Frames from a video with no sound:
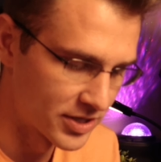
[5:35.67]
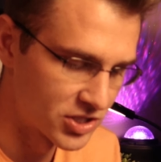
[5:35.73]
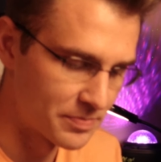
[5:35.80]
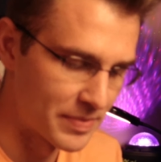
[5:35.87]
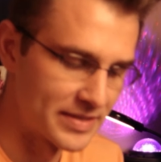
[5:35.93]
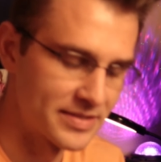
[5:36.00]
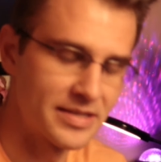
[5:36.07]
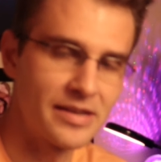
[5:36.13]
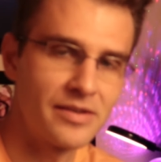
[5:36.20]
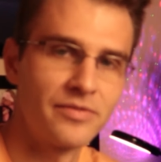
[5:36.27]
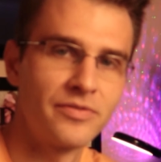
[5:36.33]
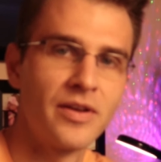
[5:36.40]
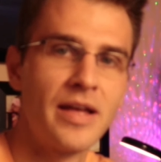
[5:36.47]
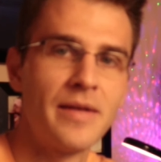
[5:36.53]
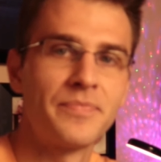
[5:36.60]

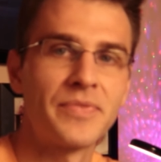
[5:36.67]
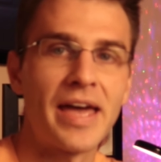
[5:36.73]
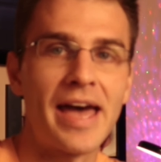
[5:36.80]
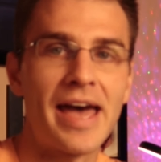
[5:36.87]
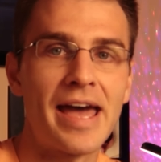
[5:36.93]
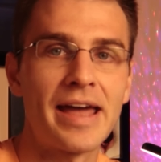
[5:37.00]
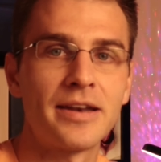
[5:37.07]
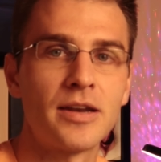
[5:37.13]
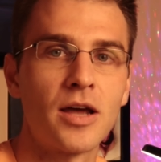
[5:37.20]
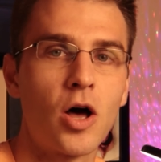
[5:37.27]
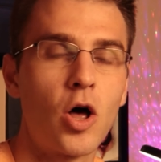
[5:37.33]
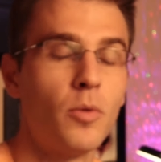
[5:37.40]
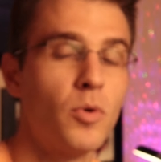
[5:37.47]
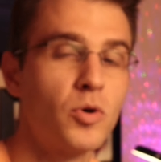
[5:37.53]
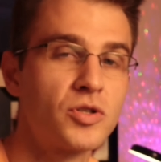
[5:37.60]
expensive at
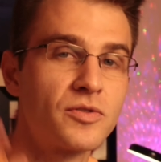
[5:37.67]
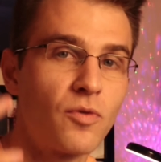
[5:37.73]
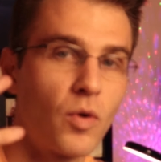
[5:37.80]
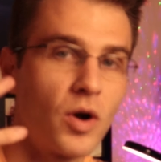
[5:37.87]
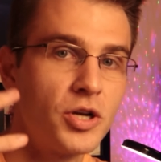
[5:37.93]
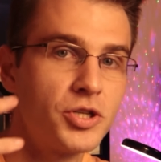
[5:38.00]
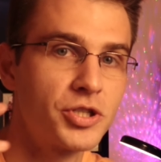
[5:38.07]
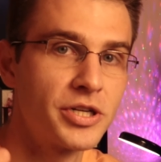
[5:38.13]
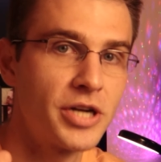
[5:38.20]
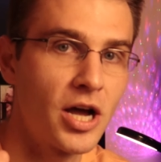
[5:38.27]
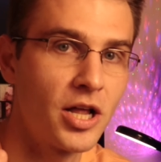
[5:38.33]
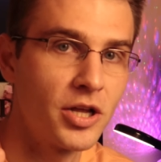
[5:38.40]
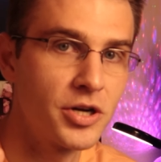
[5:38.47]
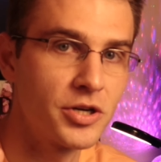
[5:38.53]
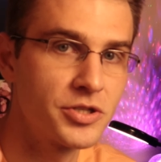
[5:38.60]
almost
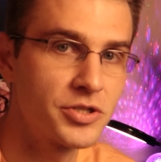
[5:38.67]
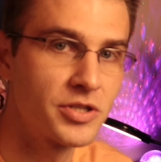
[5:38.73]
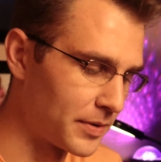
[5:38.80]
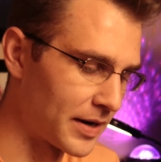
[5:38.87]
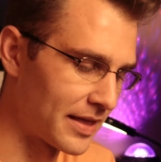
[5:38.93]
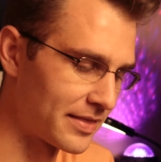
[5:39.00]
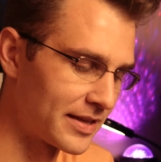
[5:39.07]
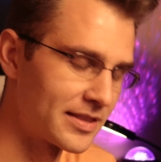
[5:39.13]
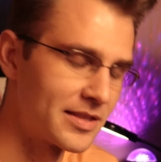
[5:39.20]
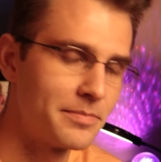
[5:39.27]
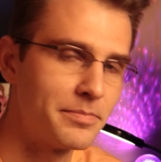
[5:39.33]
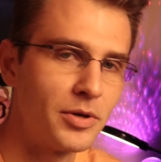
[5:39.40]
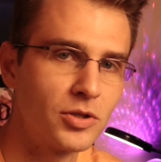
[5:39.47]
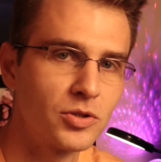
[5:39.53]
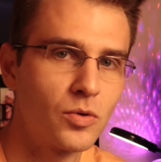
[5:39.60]
$400, but I think the
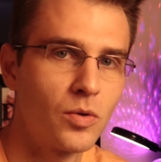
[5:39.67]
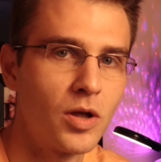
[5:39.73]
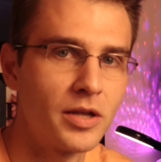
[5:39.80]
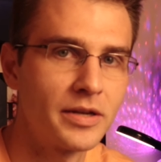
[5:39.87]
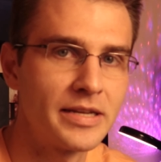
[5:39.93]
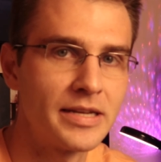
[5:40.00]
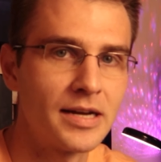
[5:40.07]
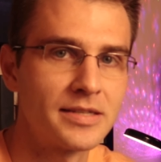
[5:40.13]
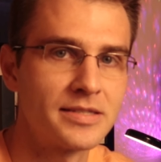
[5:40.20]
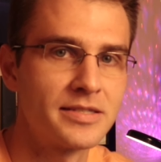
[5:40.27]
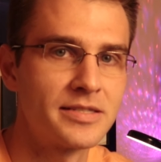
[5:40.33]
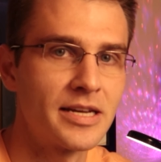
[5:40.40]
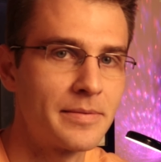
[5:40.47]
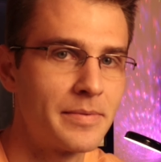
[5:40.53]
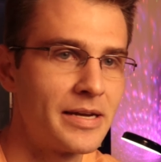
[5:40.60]
build quality on
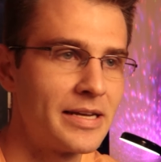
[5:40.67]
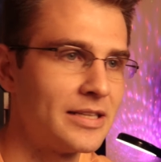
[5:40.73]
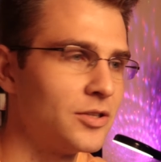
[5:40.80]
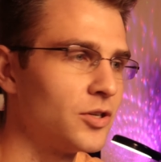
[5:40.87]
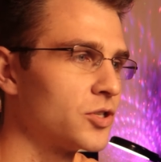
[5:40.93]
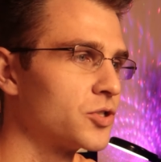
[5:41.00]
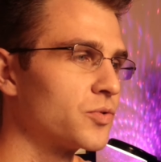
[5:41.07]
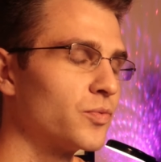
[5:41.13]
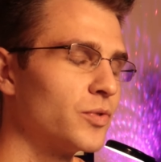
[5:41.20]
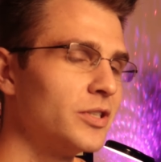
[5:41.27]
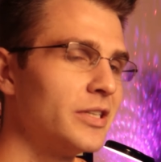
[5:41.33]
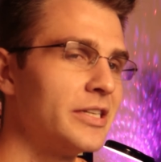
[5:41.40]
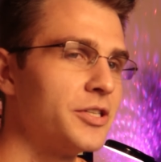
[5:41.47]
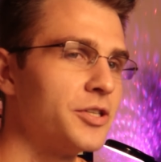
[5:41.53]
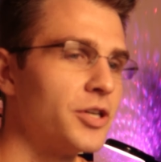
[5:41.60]
Sigma, it looks
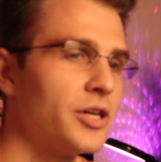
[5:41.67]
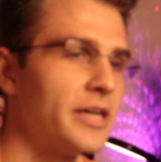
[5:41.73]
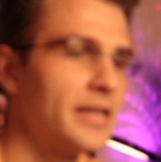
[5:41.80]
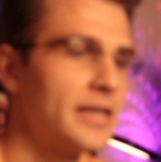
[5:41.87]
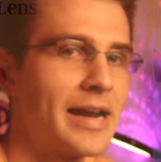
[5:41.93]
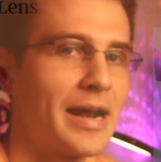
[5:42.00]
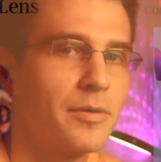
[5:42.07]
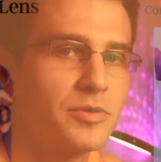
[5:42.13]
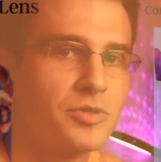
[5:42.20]
really good. And I